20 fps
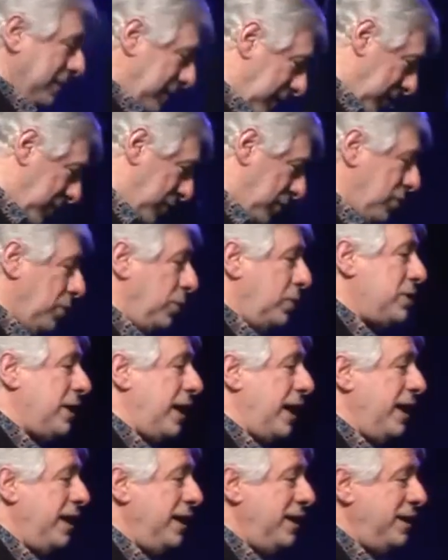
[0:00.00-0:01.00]
His
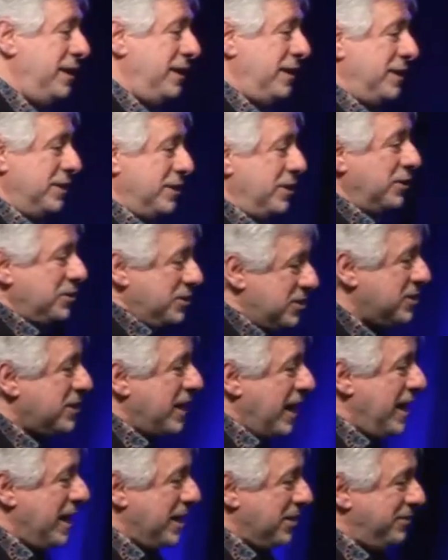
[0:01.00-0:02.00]
daughter got
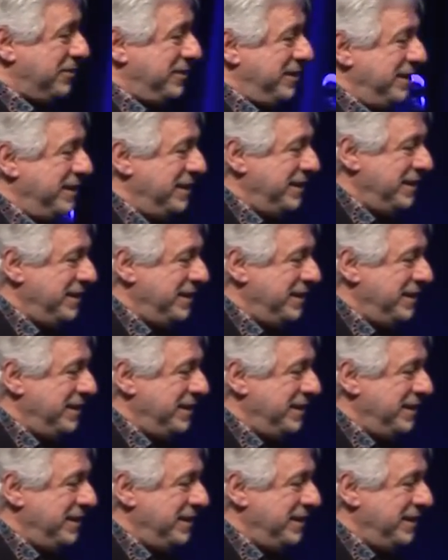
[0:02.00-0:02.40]
saved,